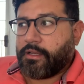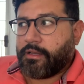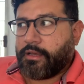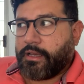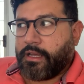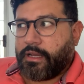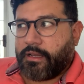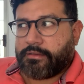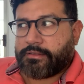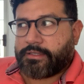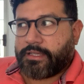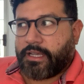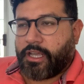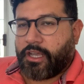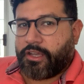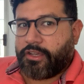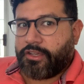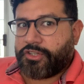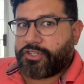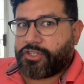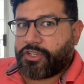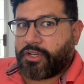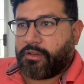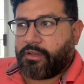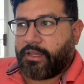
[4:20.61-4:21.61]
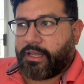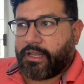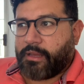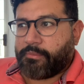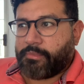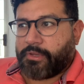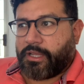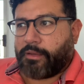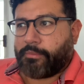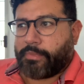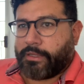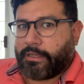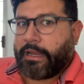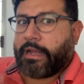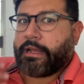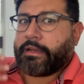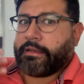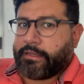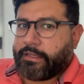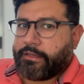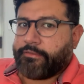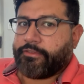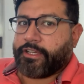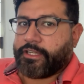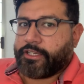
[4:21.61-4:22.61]
And I was like, are you sure? Like, I'm gonna be like
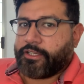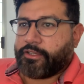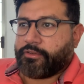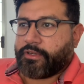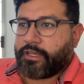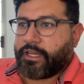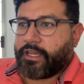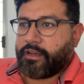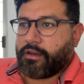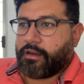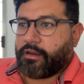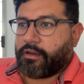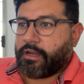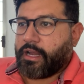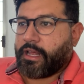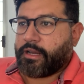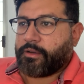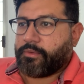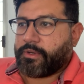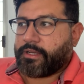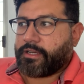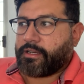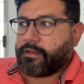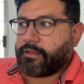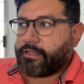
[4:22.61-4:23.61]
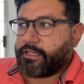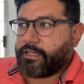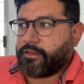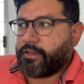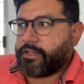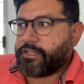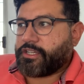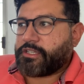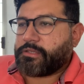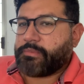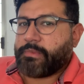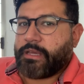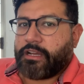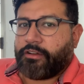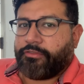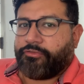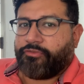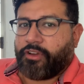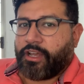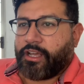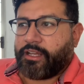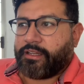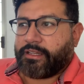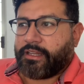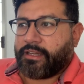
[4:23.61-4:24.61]
leaving you here. I don't wanna, you know, I just made a
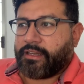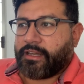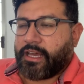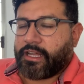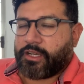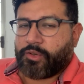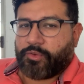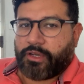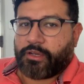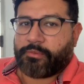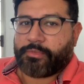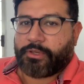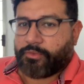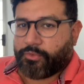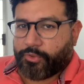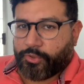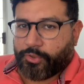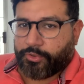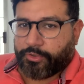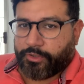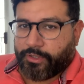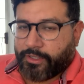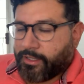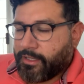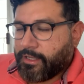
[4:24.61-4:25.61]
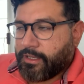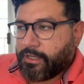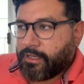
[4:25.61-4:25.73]
friend and I don't wanna be rude.